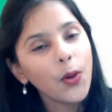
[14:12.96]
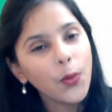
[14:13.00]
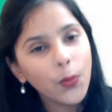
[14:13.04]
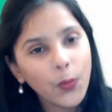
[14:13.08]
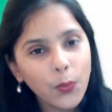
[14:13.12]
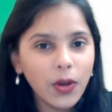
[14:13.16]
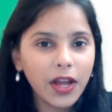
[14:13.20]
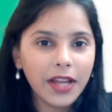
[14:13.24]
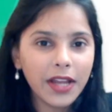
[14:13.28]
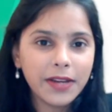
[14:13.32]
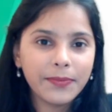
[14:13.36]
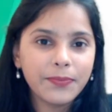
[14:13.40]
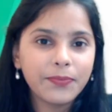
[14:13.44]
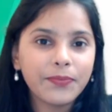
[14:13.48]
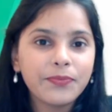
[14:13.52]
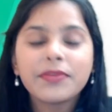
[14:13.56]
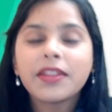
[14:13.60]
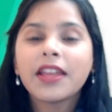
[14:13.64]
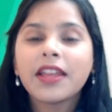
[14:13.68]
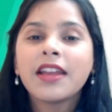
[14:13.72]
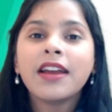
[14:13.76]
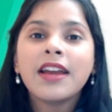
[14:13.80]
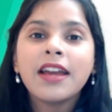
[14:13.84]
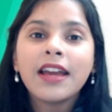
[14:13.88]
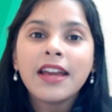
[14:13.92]
1.
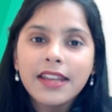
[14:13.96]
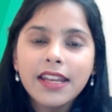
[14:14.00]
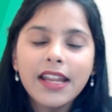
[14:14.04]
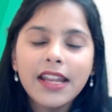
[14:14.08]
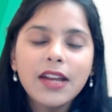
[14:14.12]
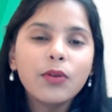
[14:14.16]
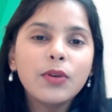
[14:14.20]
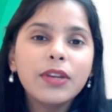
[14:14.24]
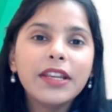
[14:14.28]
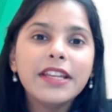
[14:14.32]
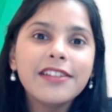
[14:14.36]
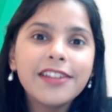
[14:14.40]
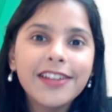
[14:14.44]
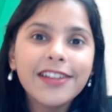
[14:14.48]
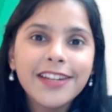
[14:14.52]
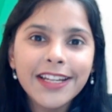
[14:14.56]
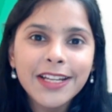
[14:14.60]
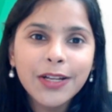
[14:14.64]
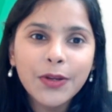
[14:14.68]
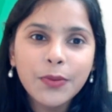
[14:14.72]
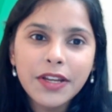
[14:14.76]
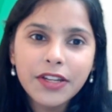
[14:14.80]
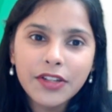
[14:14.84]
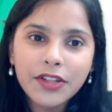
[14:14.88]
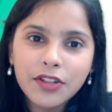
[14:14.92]
Now linear
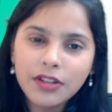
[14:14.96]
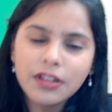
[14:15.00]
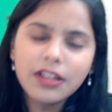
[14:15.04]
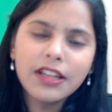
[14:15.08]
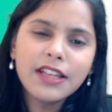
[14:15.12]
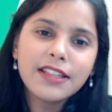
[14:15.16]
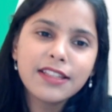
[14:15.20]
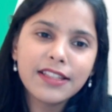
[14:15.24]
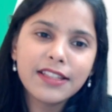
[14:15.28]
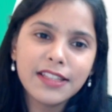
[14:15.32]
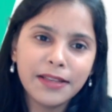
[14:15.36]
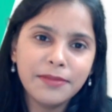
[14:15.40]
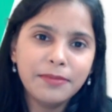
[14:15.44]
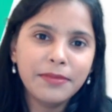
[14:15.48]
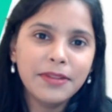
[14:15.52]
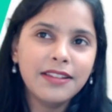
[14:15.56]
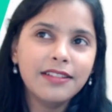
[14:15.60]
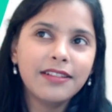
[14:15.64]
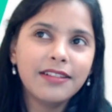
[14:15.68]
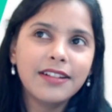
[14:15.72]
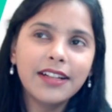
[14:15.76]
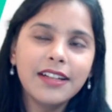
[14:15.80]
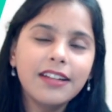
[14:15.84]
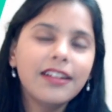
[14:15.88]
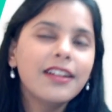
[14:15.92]
equation,
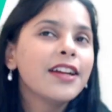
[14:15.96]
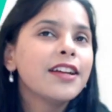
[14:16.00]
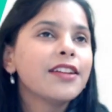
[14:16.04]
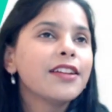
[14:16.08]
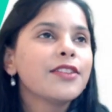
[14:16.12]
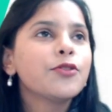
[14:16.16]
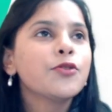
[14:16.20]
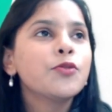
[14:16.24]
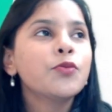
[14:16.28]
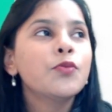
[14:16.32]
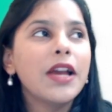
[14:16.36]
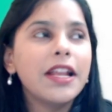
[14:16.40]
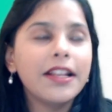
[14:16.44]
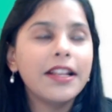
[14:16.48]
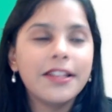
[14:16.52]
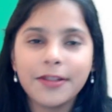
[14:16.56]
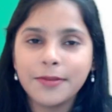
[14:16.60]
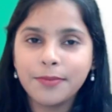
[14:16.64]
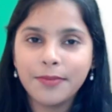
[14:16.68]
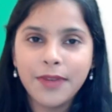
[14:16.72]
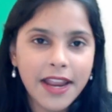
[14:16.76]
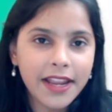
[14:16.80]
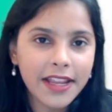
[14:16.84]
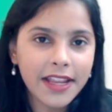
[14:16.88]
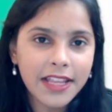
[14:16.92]
similar to
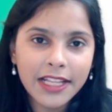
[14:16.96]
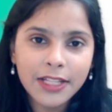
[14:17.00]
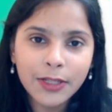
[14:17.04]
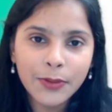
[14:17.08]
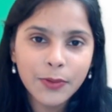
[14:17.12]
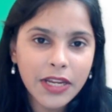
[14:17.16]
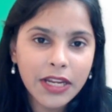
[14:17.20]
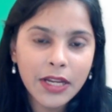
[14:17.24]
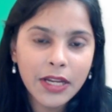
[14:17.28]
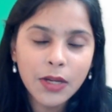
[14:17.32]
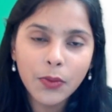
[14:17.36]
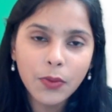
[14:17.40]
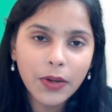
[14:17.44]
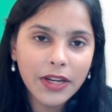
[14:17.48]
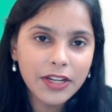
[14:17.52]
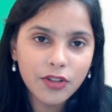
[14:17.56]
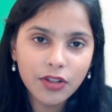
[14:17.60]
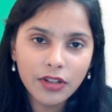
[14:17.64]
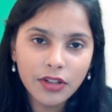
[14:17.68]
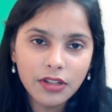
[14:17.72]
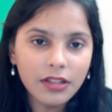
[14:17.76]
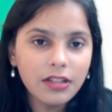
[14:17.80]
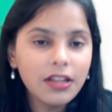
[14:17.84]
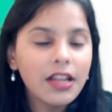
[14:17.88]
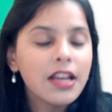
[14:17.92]
algebraic
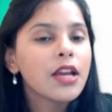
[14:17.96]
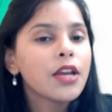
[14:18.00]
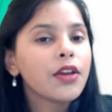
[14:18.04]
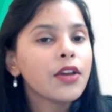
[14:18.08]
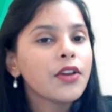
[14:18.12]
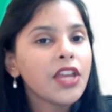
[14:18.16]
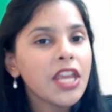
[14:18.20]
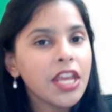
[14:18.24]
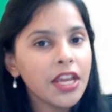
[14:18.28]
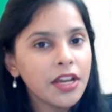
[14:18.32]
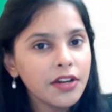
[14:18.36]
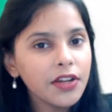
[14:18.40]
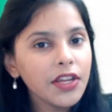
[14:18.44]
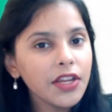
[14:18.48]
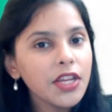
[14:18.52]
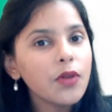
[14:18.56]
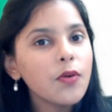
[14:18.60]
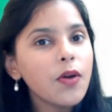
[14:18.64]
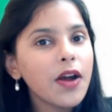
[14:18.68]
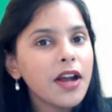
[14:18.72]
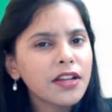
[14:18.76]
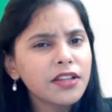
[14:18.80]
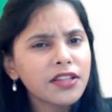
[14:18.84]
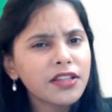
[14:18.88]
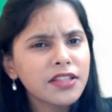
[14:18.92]
equation. Here you
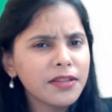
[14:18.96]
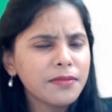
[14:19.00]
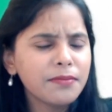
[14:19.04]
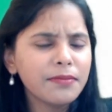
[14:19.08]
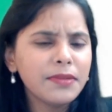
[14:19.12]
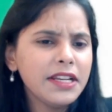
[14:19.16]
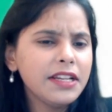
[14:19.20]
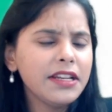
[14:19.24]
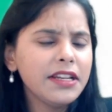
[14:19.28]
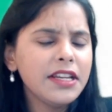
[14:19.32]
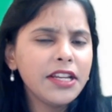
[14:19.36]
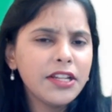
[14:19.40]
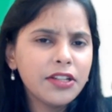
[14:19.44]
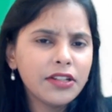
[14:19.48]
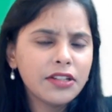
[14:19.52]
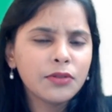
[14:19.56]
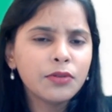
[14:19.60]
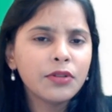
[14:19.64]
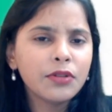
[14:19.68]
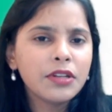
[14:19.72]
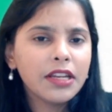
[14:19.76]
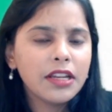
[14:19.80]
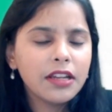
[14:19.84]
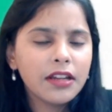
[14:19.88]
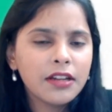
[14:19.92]
are simply need
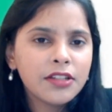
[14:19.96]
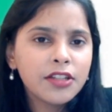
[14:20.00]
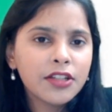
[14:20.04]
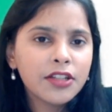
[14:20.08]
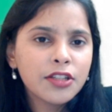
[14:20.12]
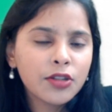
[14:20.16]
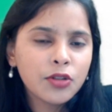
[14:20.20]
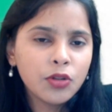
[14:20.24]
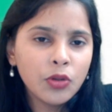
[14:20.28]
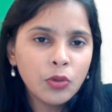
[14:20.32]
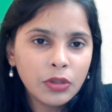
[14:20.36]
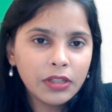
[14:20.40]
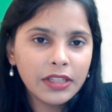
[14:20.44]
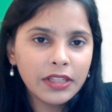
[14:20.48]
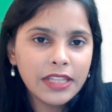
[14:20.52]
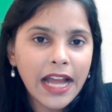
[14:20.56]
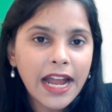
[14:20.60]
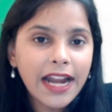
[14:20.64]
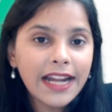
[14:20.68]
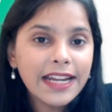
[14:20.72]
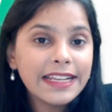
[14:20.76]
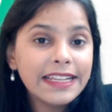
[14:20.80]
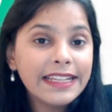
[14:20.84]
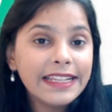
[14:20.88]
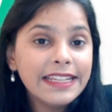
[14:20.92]
to just note
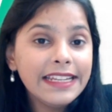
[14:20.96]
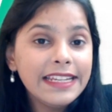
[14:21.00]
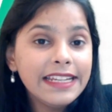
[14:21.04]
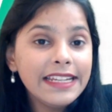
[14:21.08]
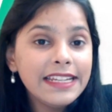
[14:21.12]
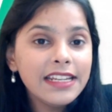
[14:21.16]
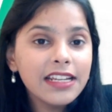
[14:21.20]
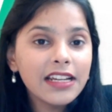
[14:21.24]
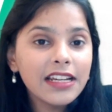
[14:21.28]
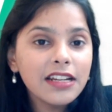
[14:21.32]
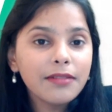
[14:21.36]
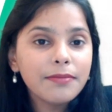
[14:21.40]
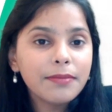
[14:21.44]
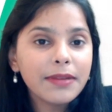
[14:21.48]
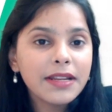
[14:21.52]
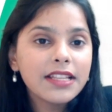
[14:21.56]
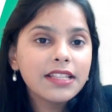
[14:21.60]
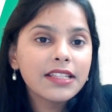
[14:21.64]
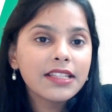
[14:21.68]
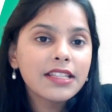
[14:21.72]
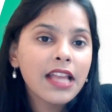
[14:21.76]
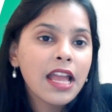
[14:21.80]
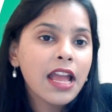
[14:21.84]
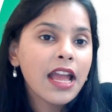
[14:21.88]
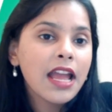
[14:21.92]
that linear
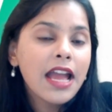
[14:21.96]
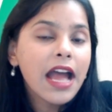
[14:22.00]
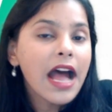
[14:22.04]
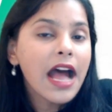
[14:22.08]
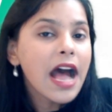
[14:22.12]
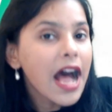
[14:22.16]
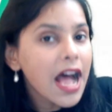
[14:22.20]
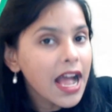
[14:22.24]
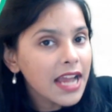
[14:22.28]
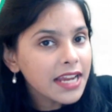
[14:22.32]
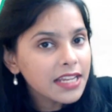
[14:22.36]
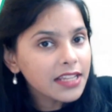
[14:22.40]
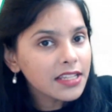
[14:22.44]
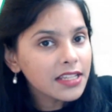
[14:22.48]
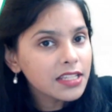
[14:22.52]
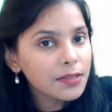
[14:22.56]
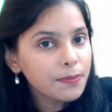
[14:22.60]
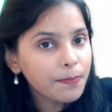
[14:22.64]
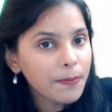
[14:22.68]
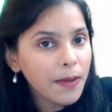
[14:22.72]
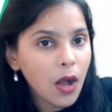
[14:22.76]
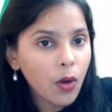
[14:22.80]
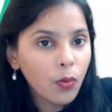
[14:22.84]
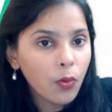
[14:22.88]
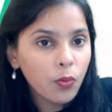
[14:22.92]
means
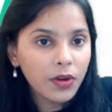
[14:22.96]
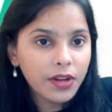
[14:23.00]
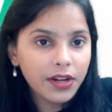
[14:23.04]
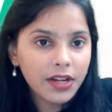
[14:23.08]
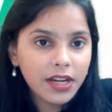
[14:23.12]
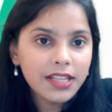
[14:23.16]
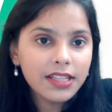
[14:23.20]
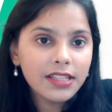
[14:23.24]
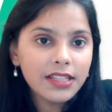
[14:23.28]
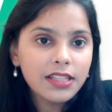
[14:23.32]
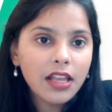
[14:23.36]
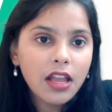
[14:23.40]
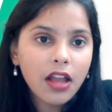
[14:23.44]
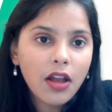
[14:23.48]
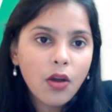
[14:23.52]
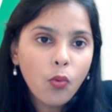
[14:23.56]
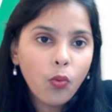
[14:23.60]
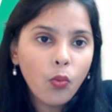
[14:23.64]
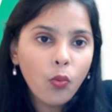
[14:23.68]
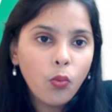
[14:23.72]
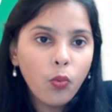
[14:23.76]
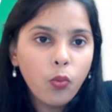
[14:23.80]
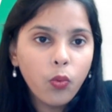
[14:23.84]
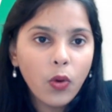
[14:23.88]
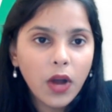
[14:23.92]
highest power is
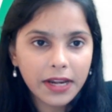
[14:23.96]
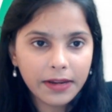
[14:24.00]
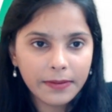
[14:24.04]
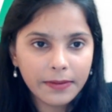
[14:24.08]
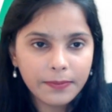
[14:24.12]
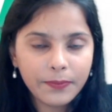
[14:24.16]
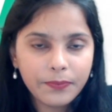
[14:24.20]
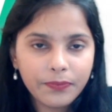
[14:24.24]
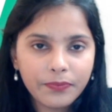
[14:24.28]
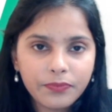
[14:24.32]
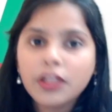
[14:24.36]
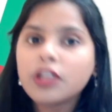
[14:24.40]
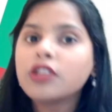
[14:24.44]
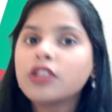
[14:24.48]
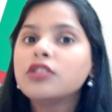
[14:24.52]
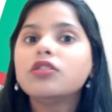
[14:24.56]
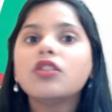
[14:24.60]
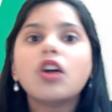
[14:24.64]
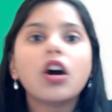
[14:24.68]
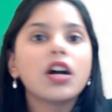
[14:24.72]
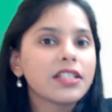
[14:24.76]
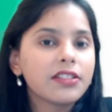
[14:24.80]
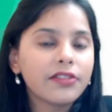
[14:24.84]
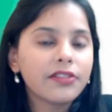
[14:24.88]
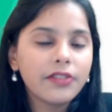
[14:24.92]
1.
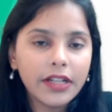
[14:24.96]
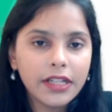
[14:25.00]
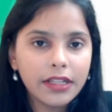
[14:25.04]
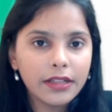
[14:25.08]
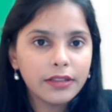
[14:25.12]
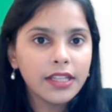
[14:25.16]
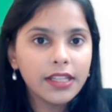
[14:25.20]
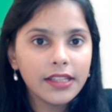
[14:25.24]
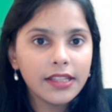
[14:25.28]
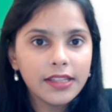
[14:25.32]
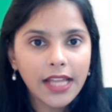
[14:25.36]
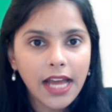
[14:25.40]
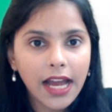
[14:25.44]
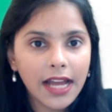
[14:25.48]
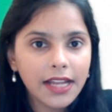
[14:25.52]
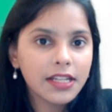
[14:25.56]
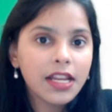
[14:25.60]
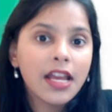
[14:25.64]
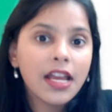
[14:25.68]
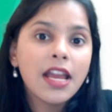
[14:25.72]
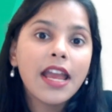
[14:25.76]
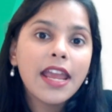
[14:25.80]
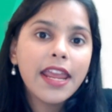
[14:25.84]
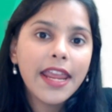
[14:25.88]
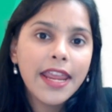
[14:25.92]
Not greater than that.
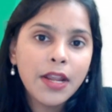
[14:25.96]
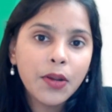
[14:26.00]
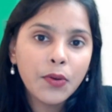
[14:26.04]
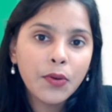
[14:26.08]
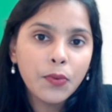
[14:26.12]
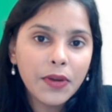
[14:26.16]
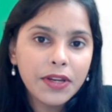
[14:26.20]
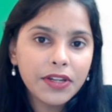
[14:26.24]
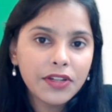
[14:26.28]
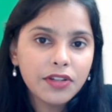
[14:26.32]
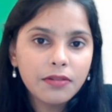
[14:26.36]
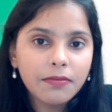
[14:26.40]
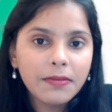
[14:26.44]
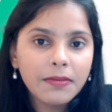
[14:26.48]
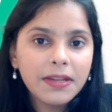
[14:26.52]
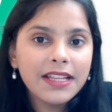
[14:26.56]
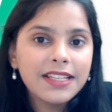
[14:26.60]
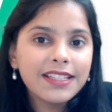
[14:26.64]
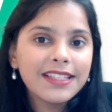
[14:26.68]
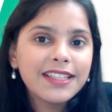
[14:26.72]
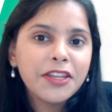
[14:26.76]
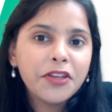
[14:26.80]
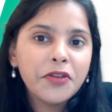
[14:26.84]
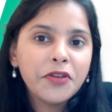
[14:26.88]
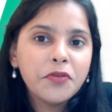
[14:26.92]
Equation
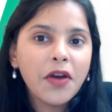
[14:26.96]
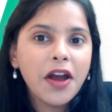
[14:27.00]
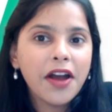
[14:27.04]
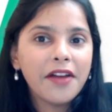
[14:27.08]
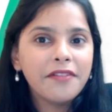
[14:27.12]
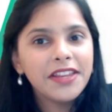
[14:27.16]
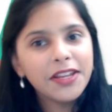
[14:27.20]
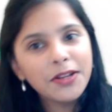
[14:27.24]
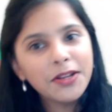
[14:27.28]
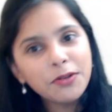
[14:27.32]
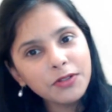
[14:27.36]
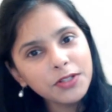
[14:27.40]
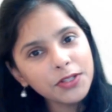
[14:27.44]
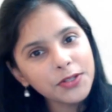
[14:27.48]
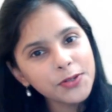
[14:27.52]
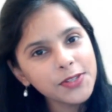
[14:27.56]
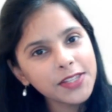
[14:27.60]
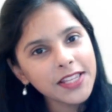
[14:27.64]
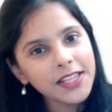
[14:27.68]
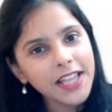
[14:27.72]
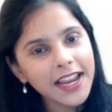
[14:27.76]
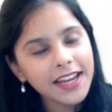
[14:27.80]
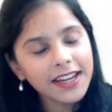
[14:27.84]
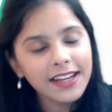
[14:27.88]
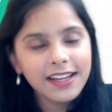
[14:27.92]
means you have equals to
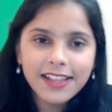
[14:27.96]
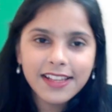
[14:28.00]
sign.